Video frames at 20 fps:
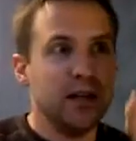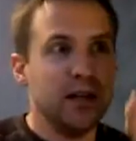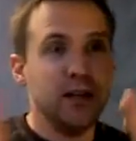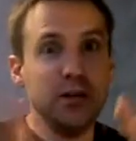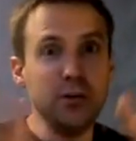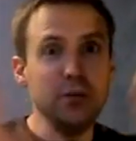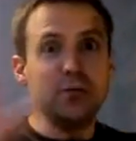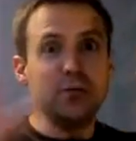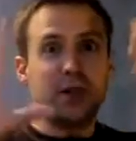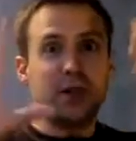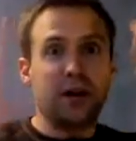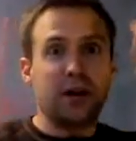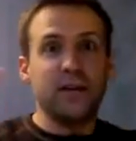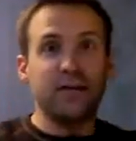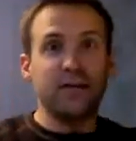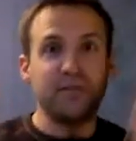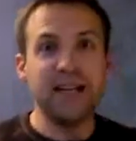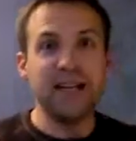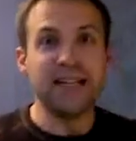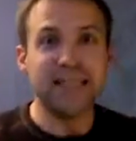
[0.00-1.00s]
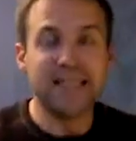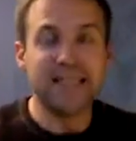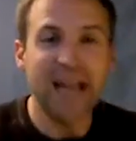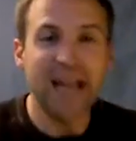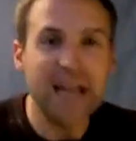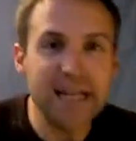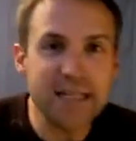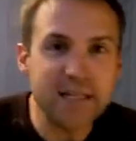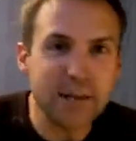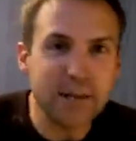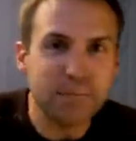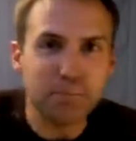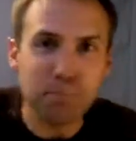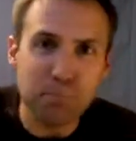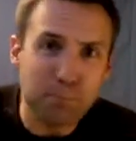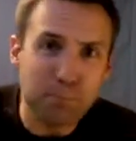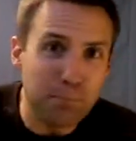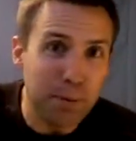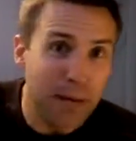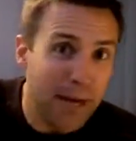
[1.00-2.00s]
Use all the fantastic
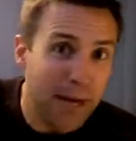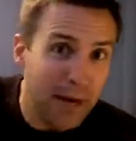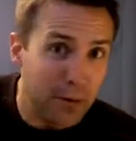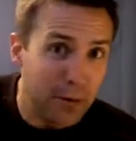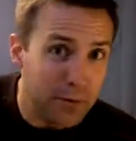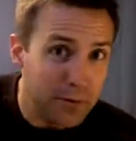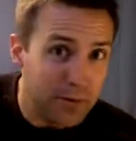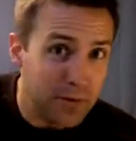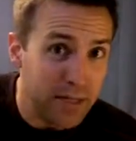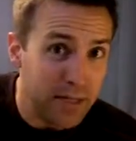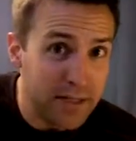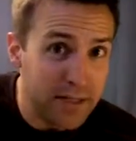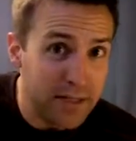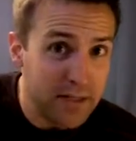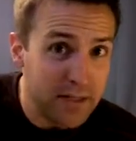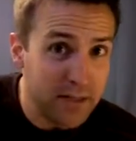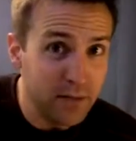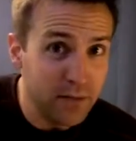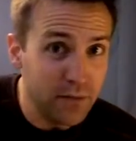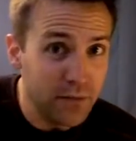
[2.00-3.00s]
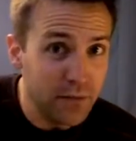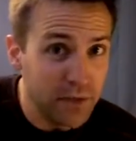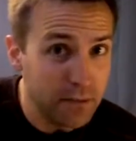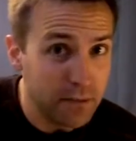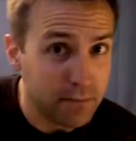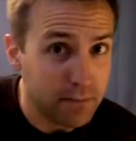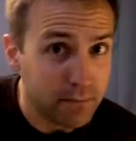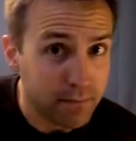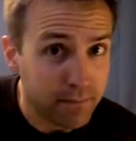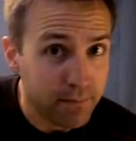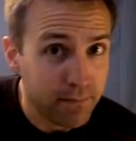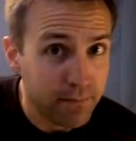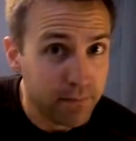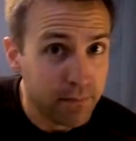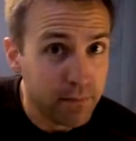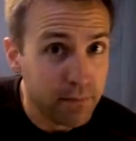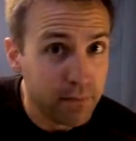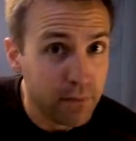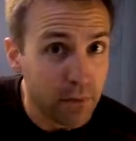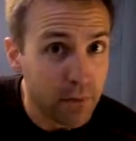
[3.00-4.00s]
power that is in Vim.
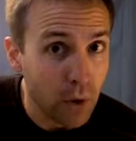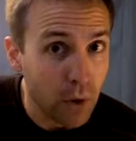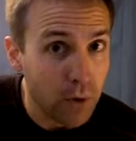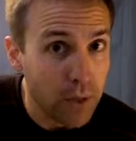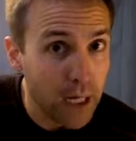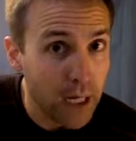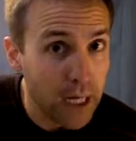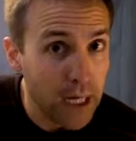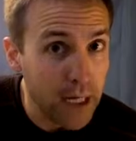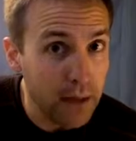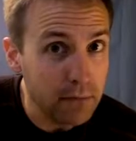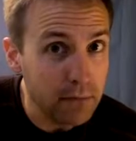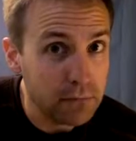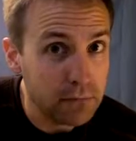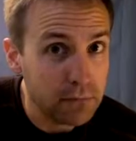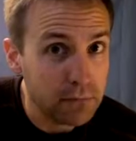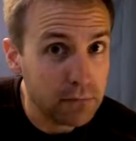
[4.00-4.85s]
Okay?